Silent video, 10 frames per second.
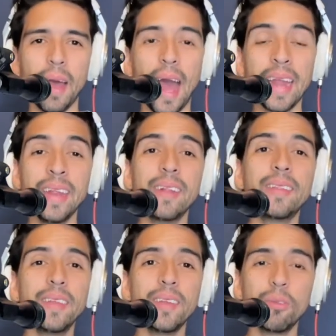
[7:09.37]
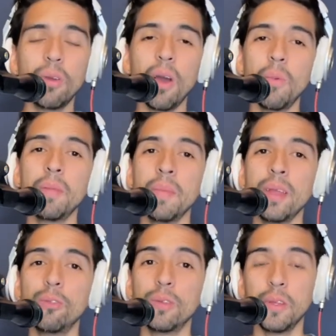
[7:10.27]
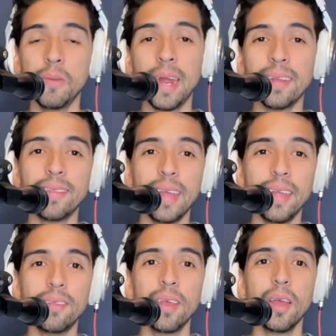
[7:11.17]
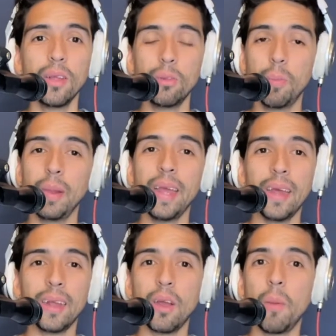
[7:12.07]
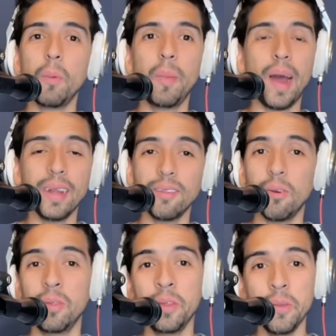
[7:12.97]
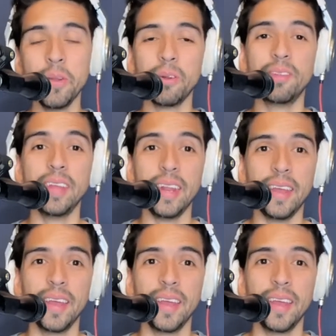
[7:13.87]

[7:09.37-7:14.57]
I need a DJ to come with me to the United States to play at a couple parties on New York City.